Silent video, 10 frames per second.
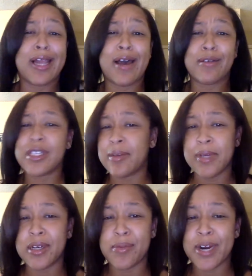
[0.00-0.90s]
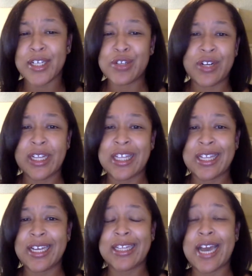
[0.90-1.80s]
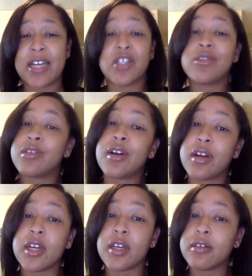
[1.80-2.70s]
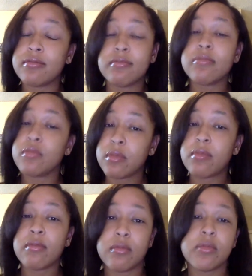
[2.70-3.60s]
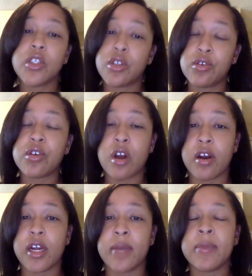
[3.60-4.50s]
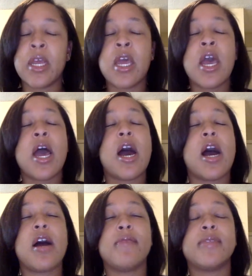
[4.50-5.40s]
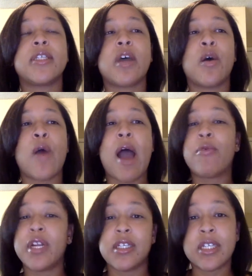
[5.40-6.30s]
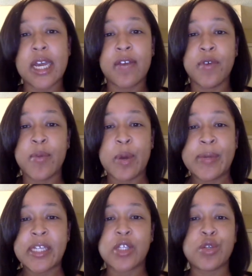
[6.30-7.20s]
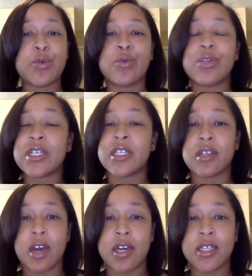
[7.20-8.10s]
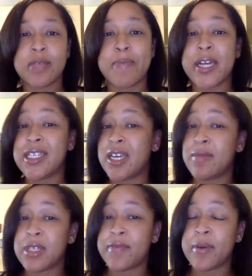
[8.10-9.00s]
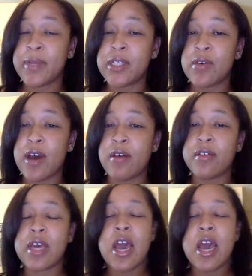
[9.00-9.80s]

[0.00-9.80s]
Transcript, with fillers: allowed to be depressed or anything like that. Children are hurting children are hurting. Um, so, I wanted to take a few moments to discuss my tips for mental health